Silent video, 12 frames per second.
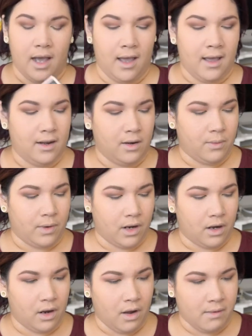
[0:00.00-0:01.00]
And we're
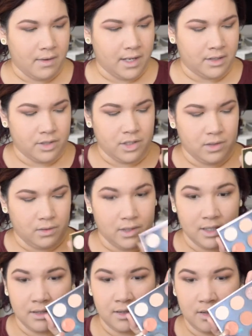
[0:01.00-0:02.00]
going to go into
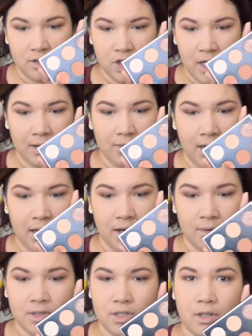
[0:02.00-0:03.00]
this shade right
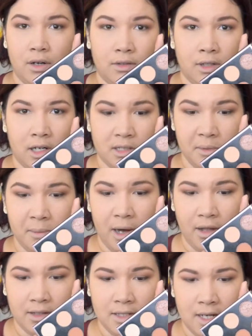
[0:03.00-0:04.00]
here, which is called
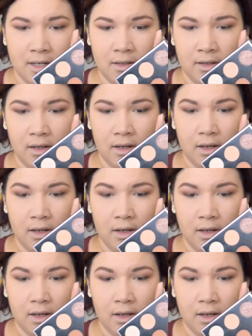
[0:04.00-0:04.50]
Cosmopolitan.